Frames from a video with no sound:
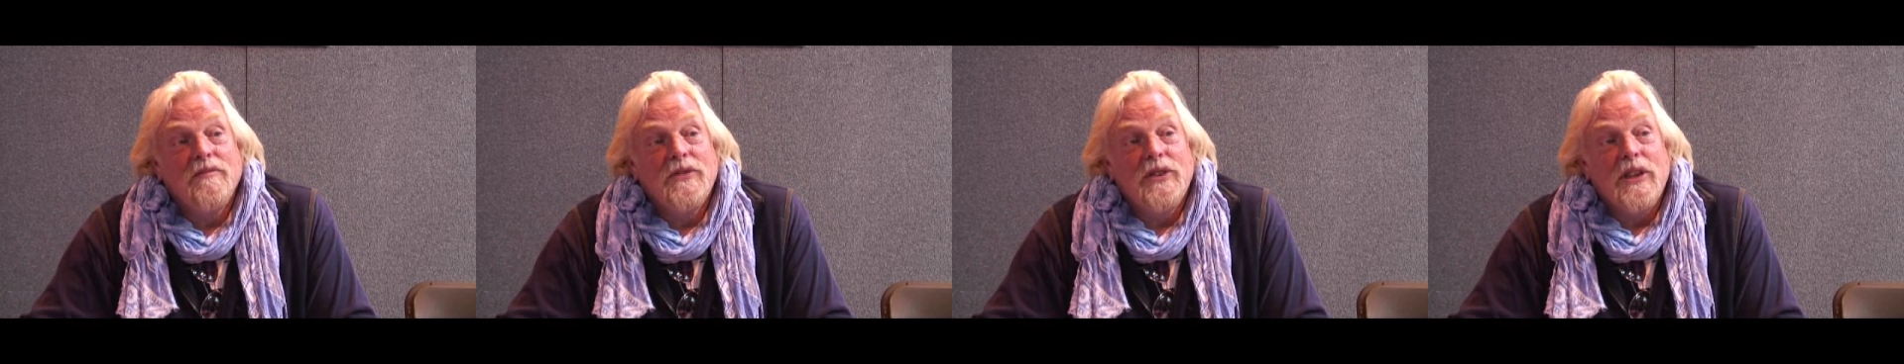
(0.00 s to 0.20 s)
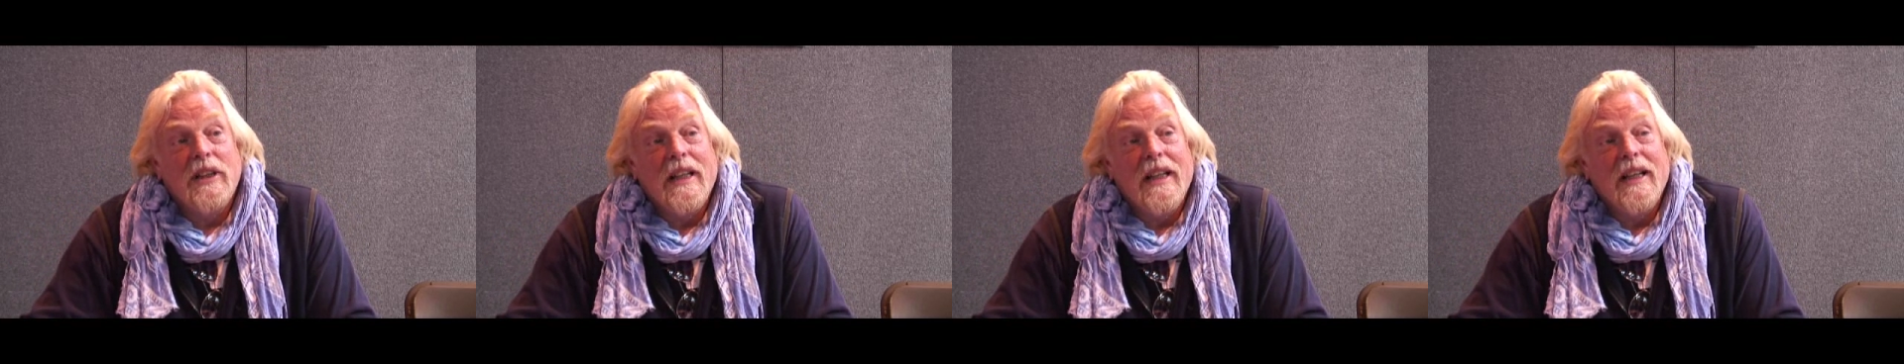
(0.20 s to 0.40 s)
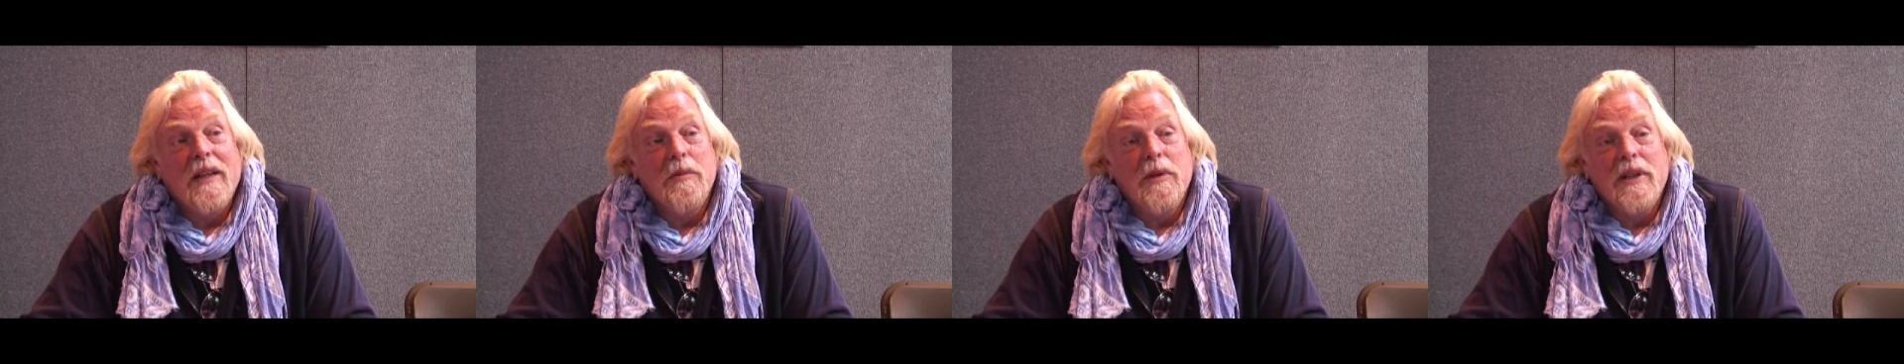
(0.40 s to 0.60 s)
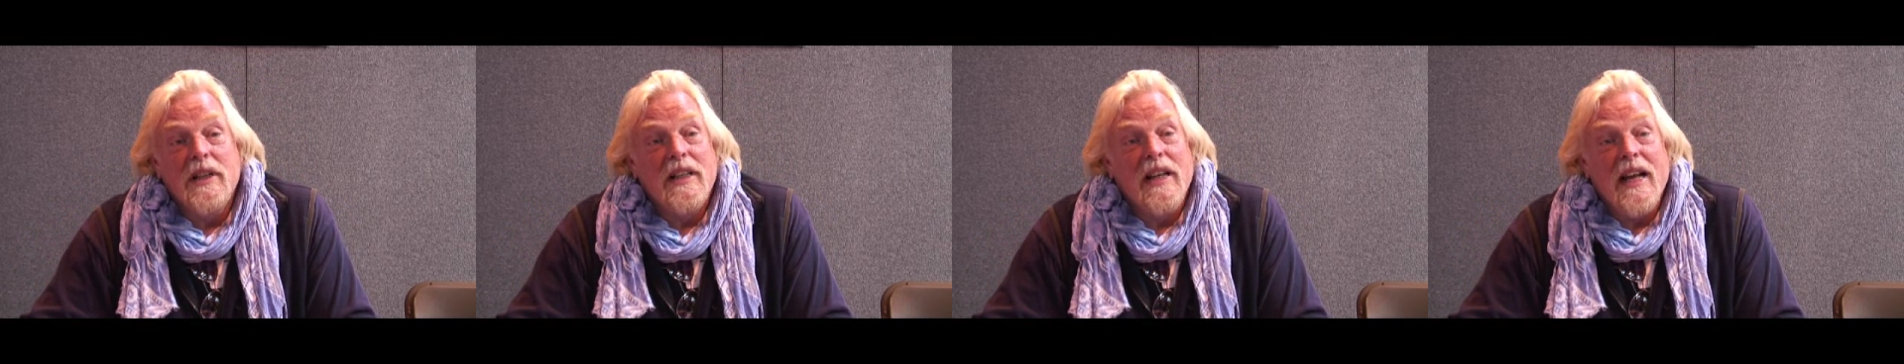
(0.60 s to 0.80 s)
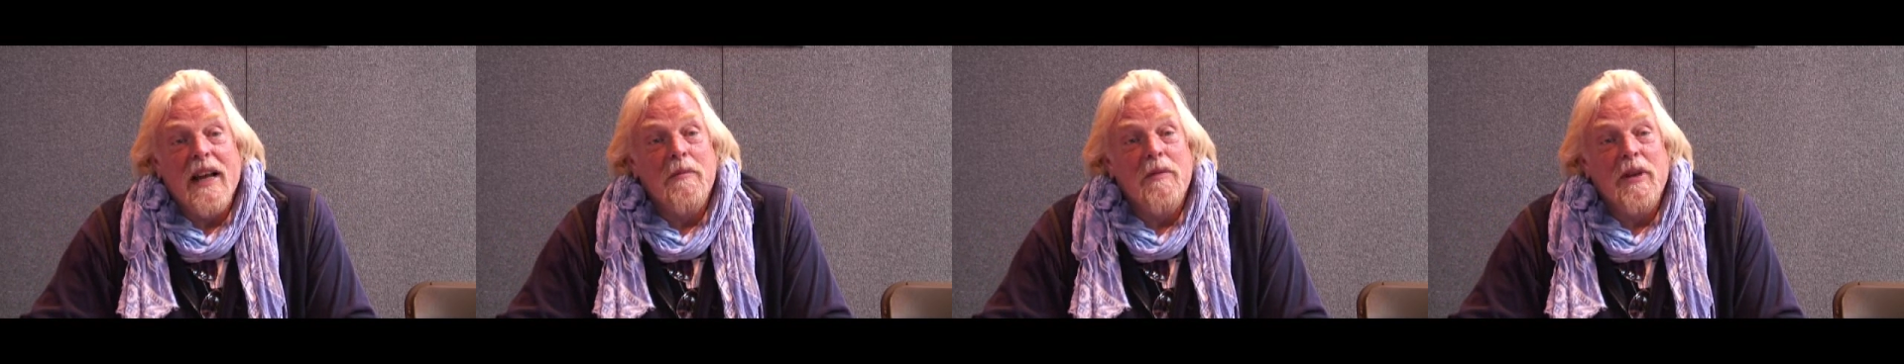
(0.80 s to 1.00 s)
She did, but
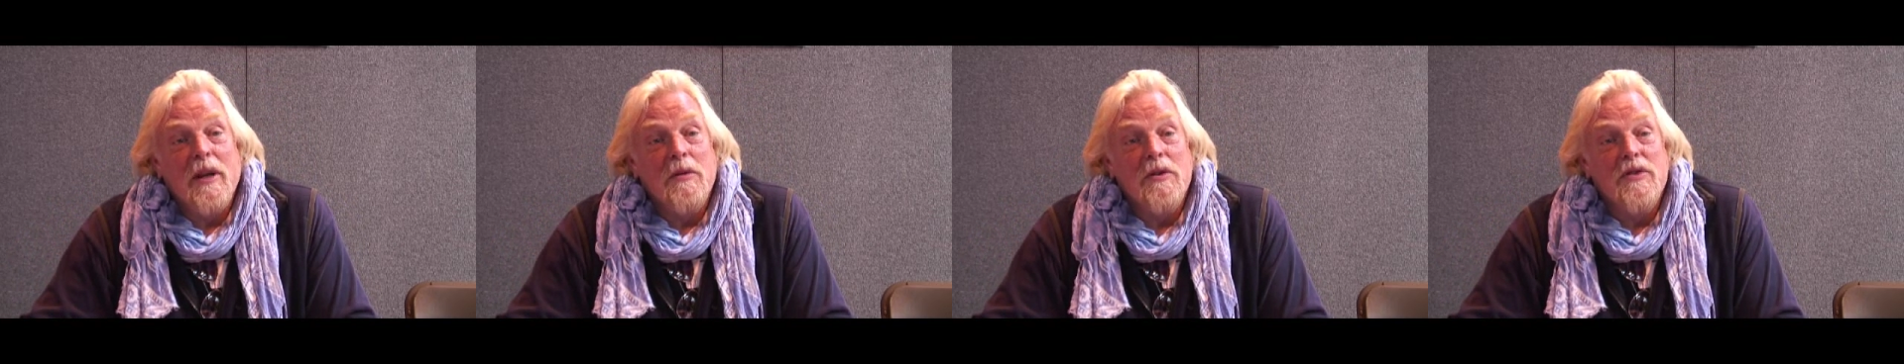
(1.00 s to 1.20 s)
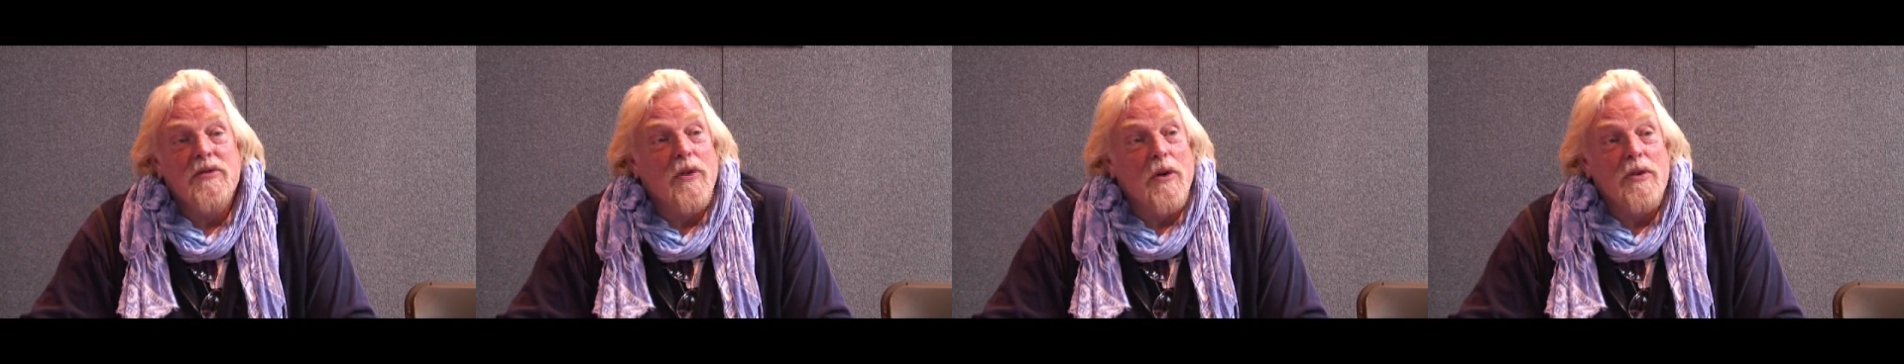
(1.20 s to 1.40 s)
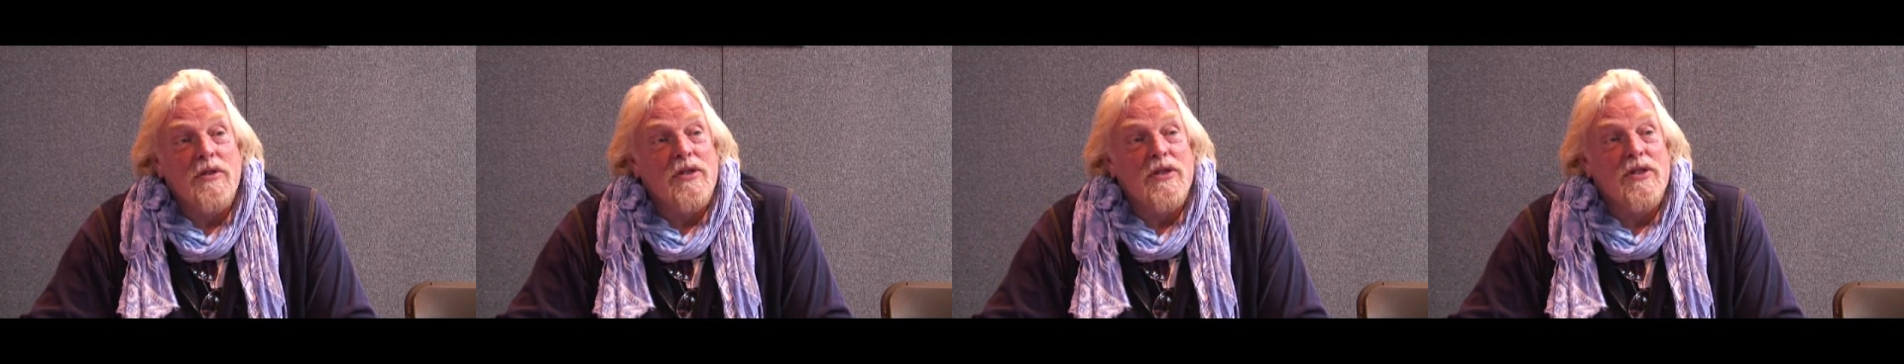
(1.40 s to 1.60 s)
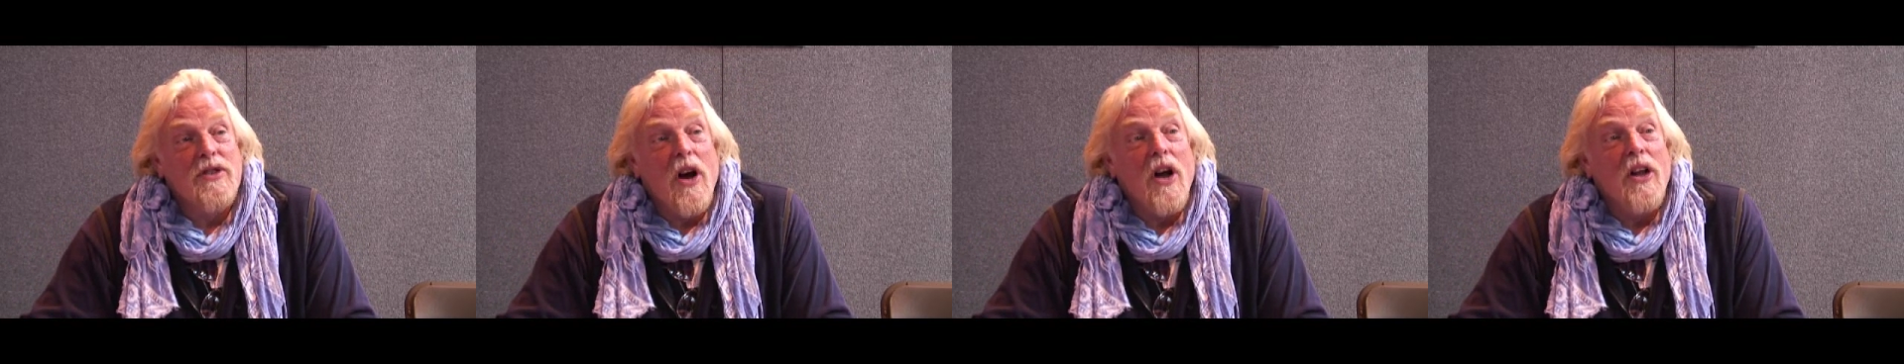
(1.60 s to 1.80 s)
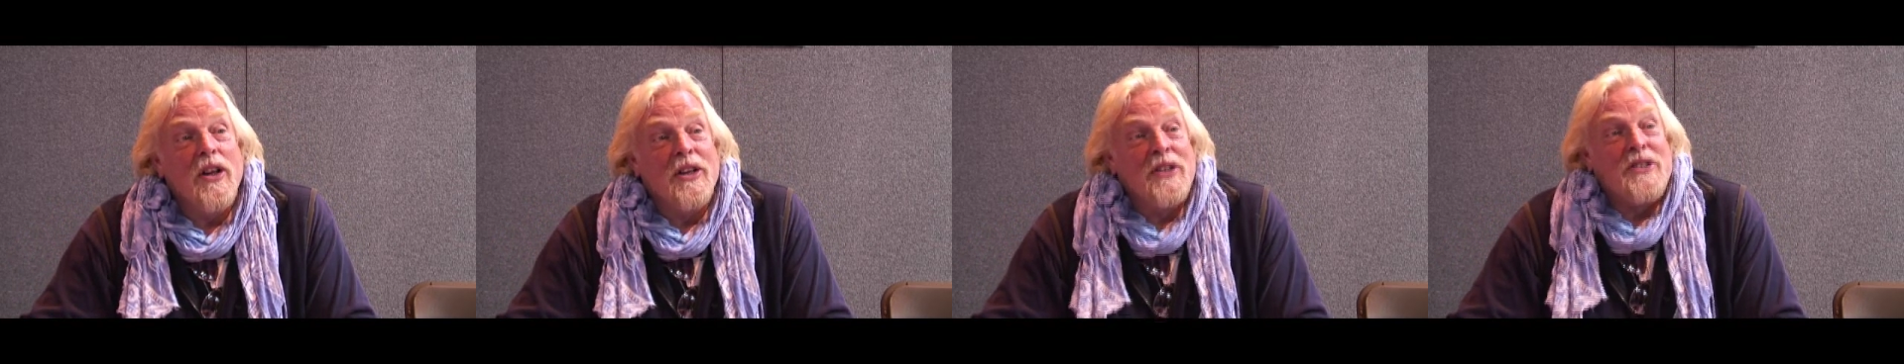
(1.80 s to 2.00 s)
the damn thing was frozen
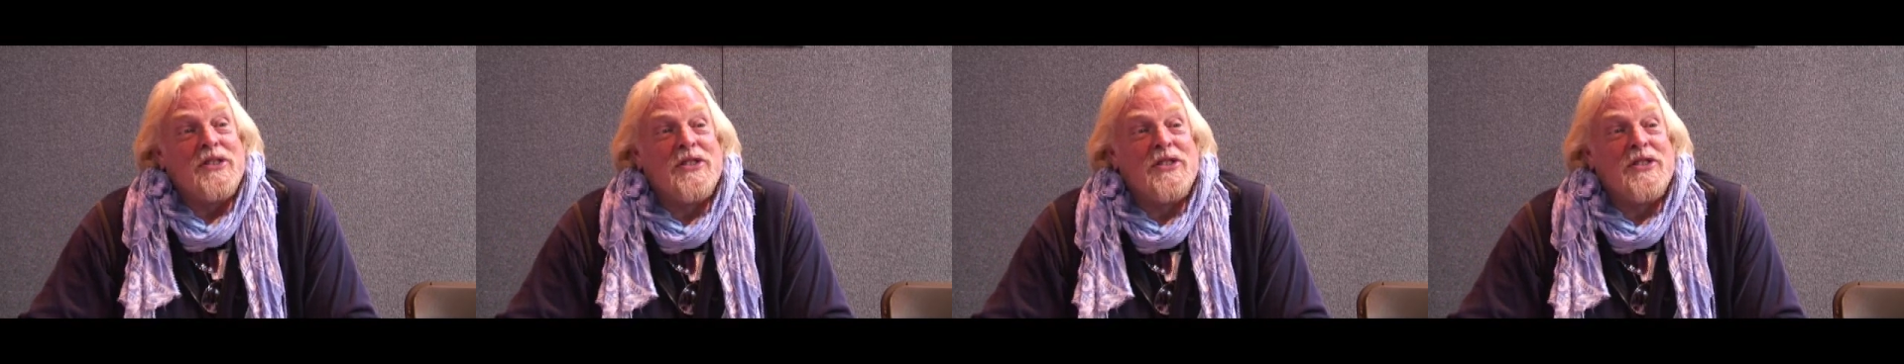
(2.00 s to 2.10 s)
solid,